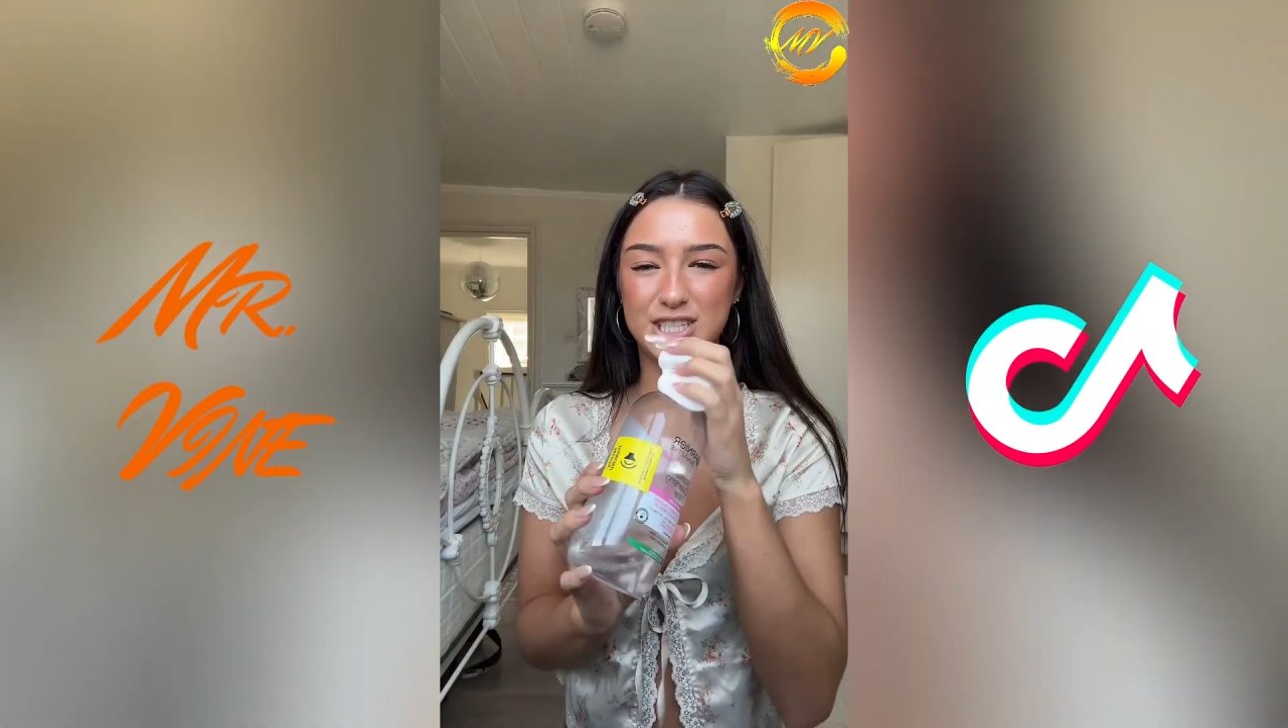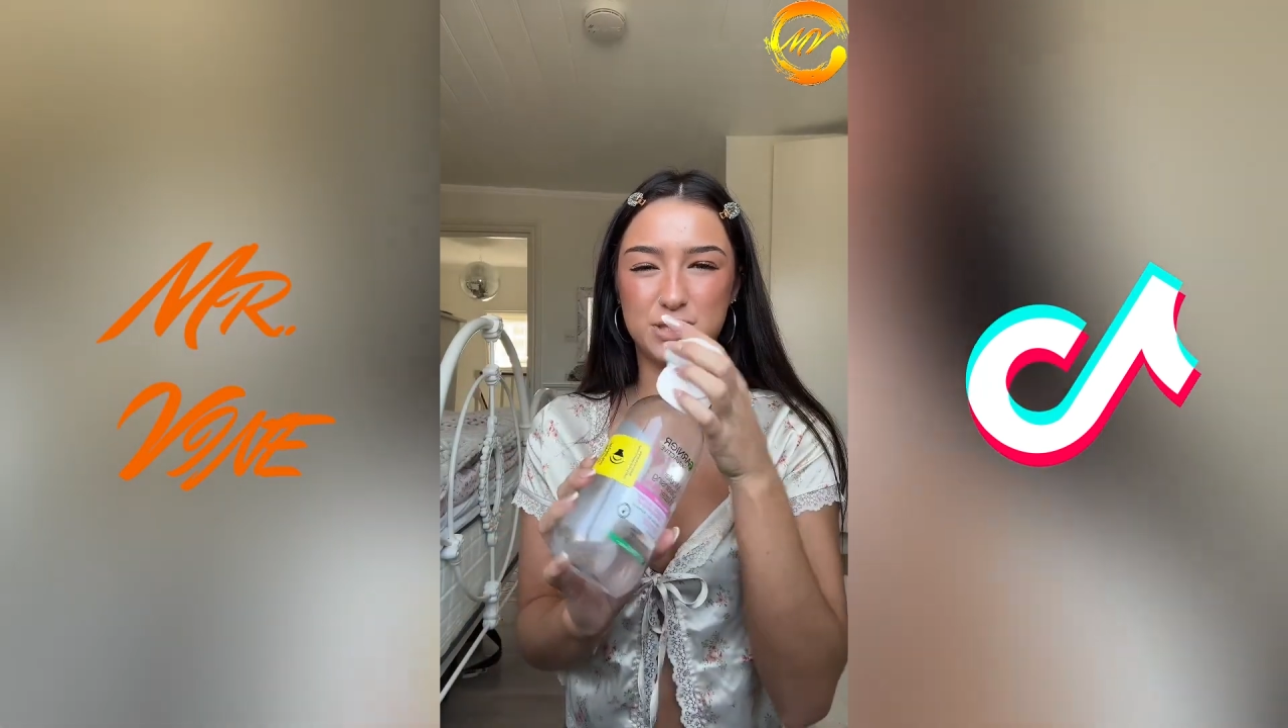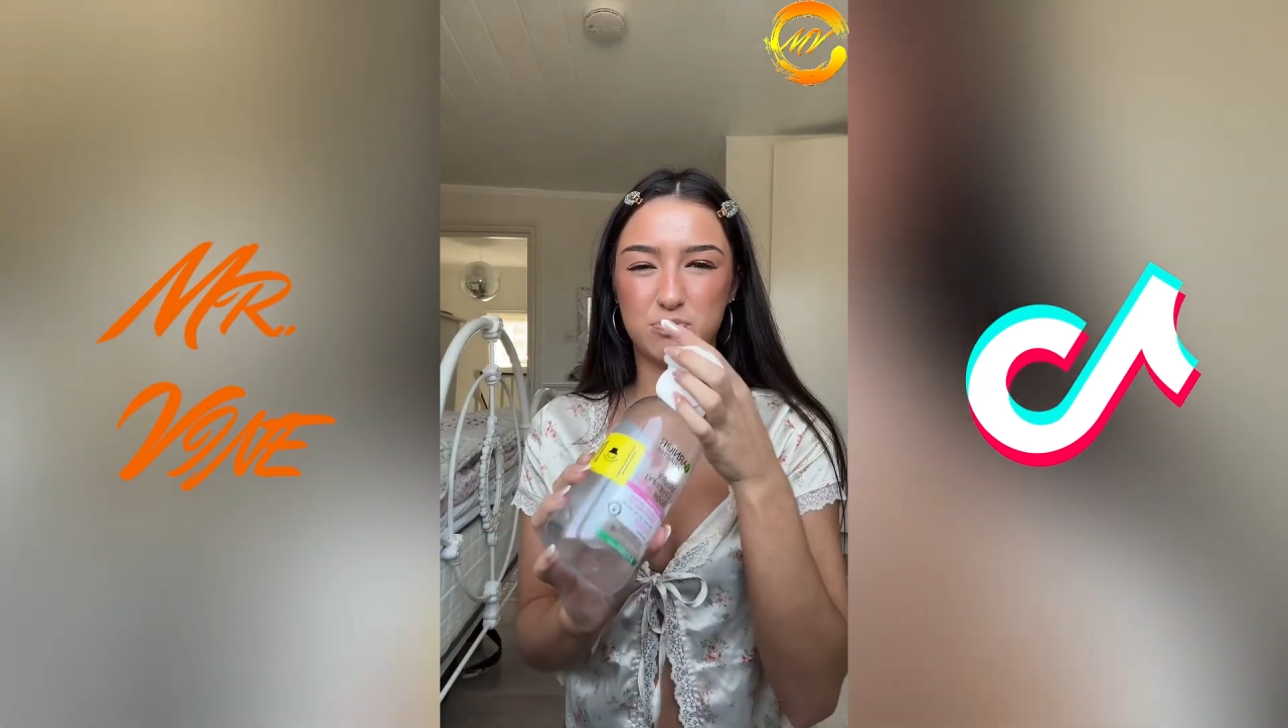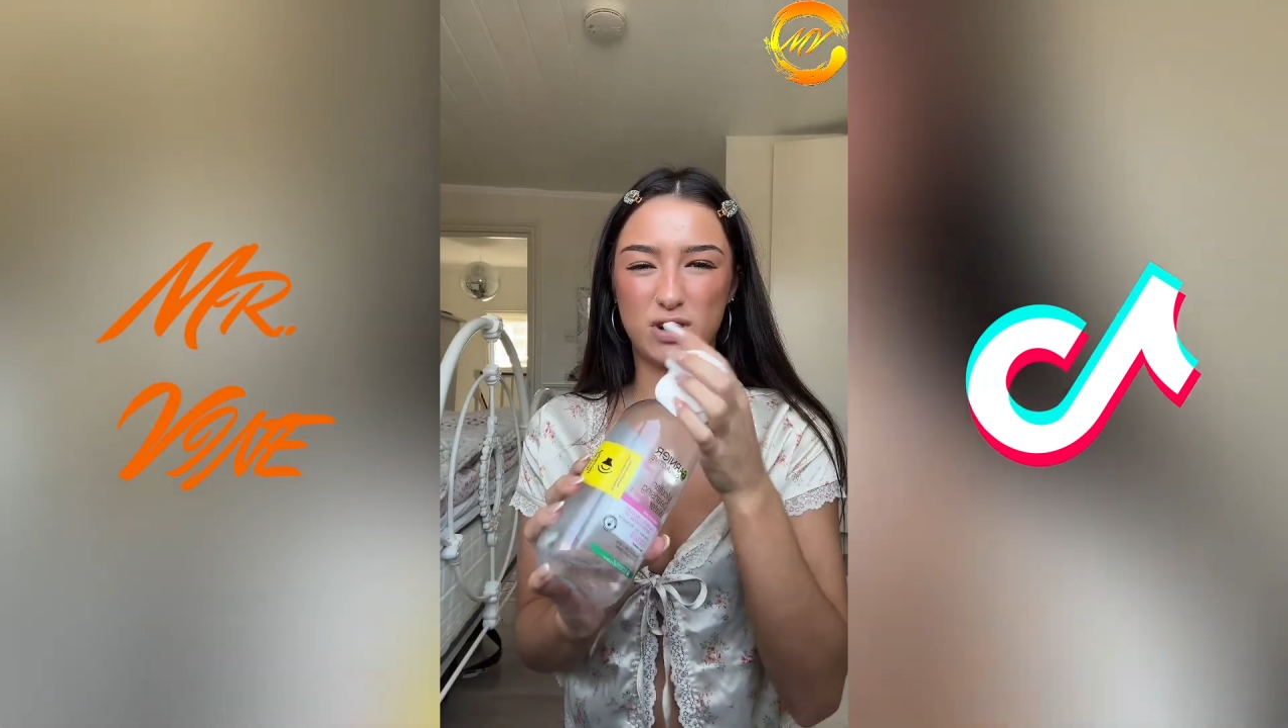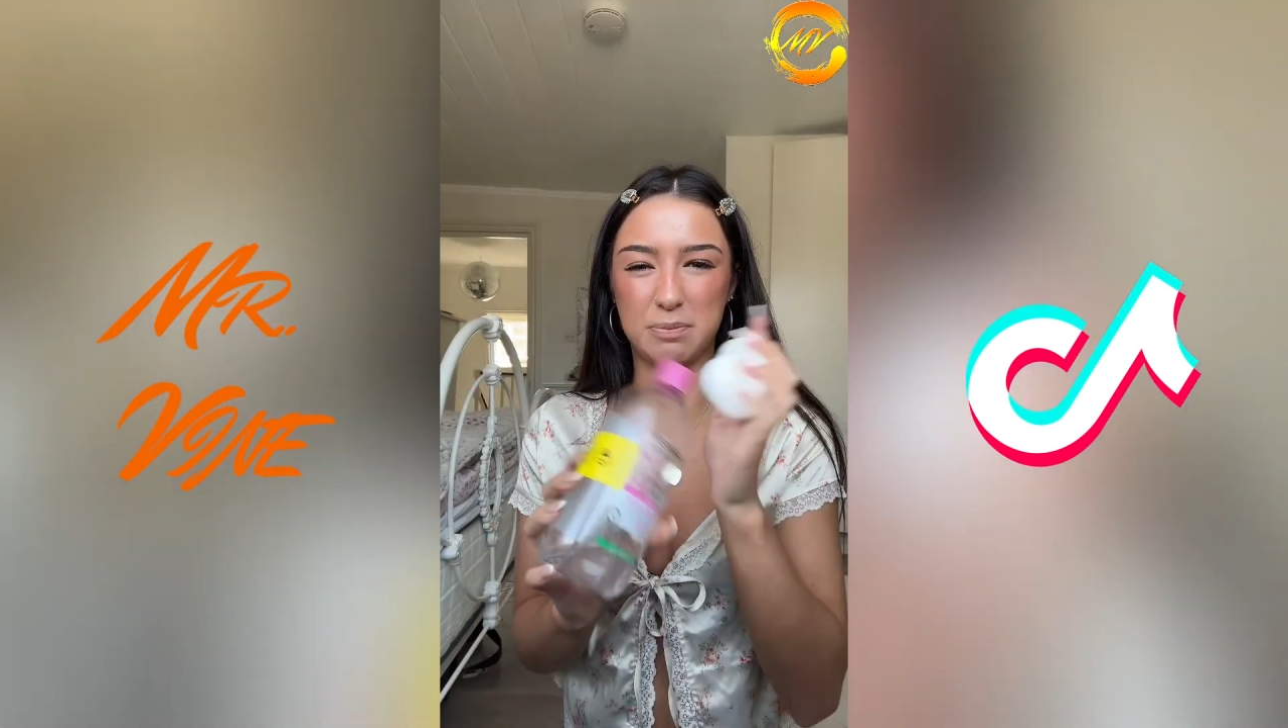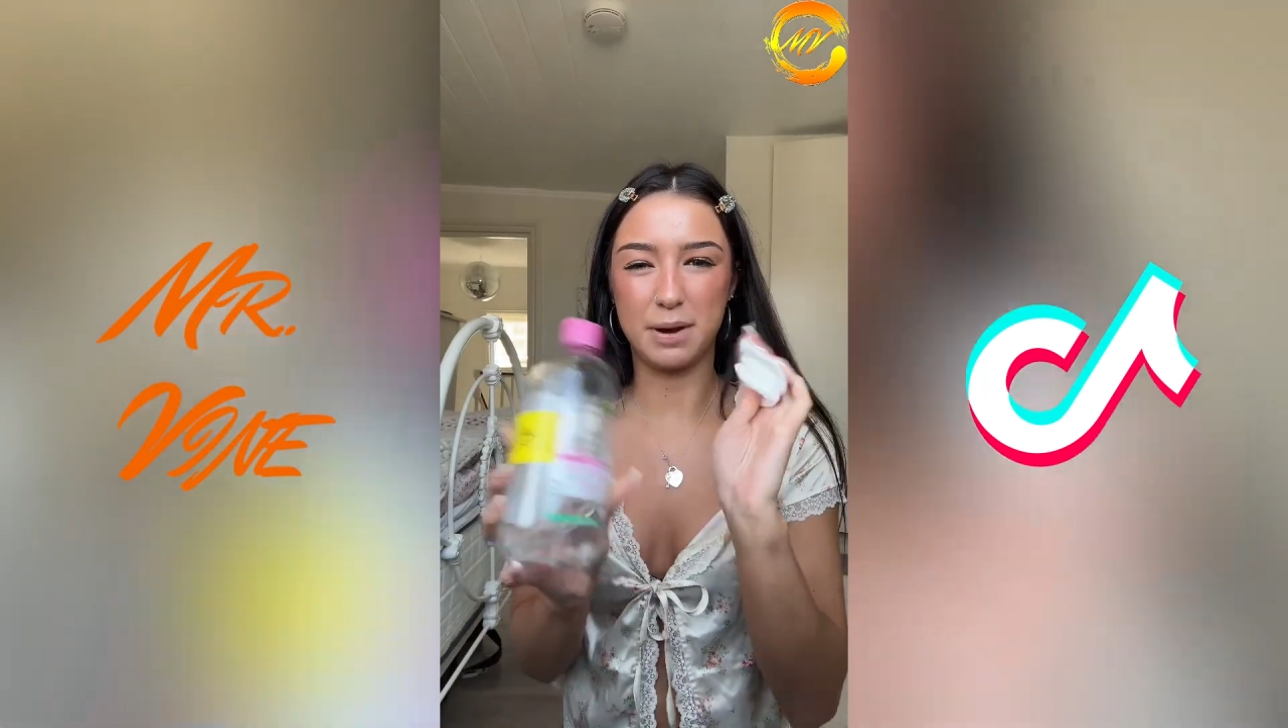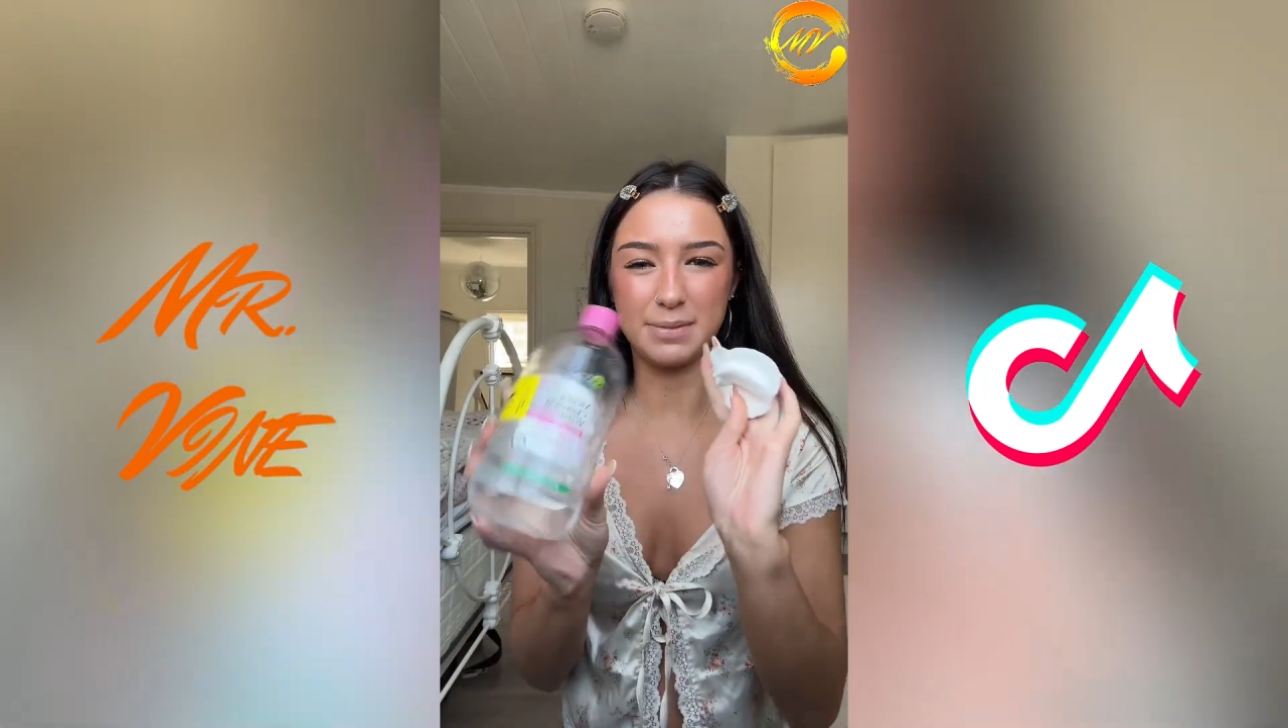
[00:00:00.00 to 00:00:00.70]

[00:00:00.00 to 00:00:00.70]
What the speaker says: just bring my